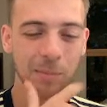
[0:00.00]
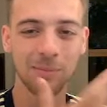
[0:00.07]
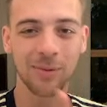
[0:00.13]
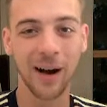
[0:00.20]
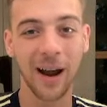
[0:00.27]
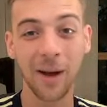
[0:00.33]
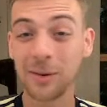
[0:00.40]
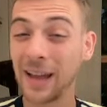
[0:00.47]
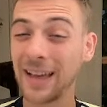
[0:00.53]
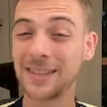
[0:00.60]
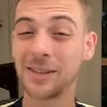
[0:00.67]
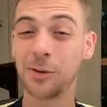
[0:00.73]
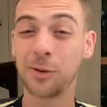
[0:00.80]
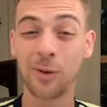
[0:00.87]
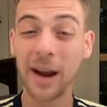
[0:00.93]
Brown
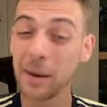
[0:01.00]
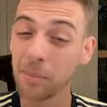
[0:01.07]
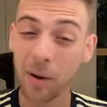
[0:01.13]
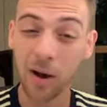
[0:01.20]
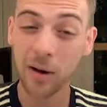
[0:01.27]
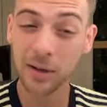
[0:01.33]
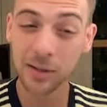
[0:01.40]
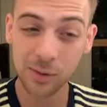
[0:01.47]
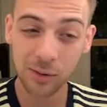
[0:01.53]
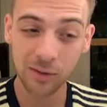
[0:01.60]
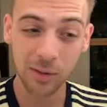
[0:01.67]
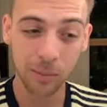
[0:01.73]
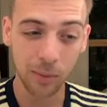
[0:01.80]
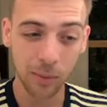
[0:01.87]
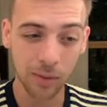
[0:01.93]
has a great passer of
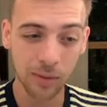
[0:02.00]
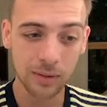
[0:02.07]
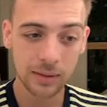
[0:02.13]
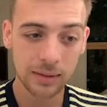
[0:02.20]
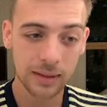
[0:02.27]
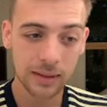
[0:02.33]
the ball.